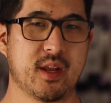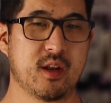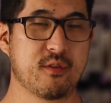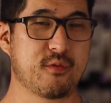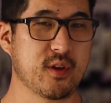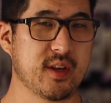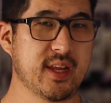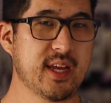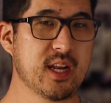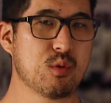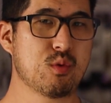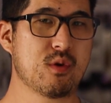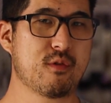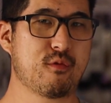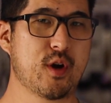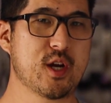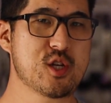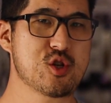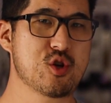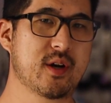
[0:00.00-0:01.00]
And if you need a
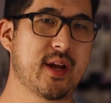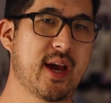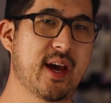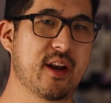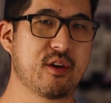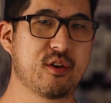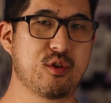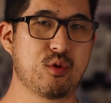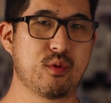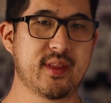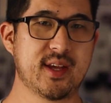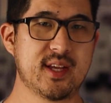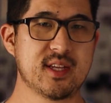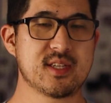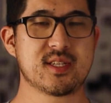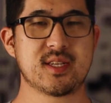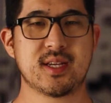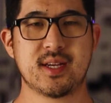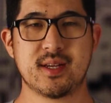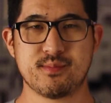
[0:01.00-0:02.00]
refresher on how to do
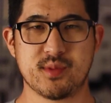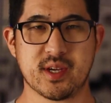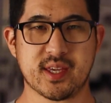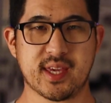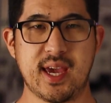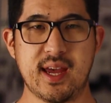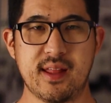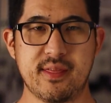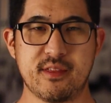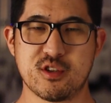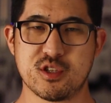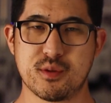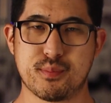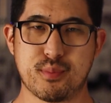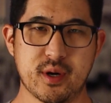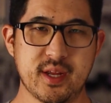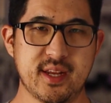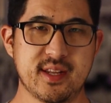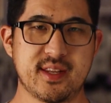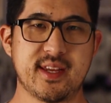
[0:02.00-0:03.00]
this, again, there's a
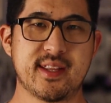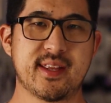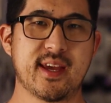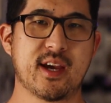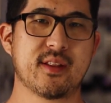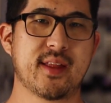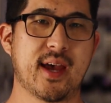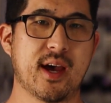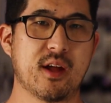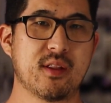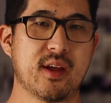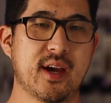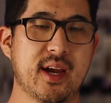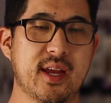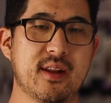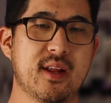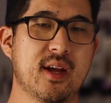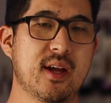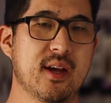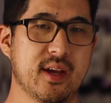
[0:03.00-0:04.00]
pretty detailed
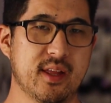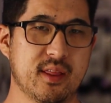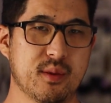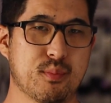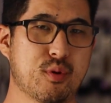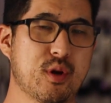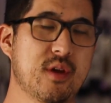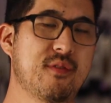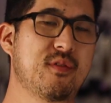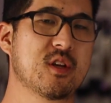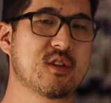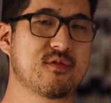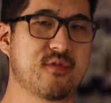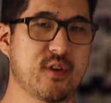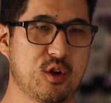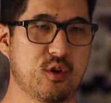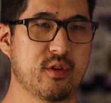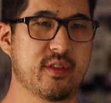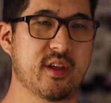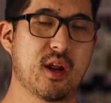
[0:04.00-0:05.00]
outline in the previous
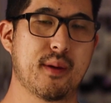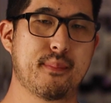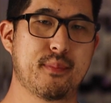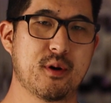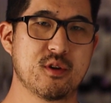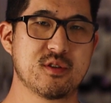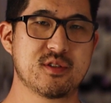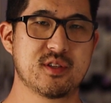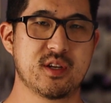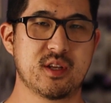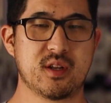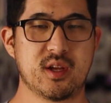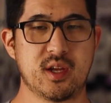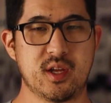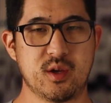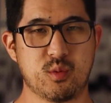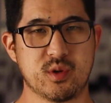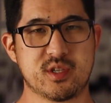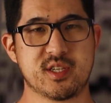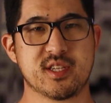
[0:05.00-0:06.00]
video that I posted,
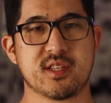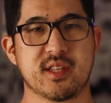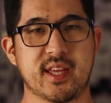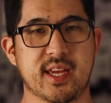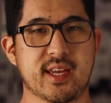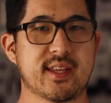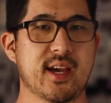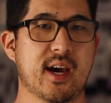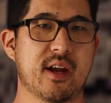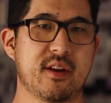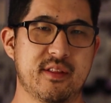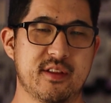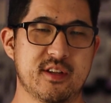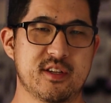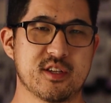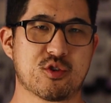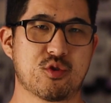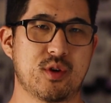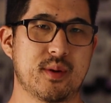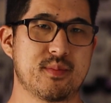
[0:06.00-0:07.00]
which is linked down in
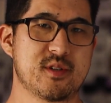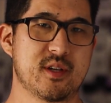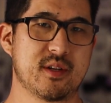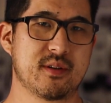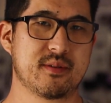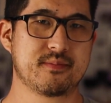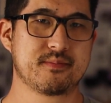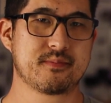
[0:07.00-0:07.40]
the description.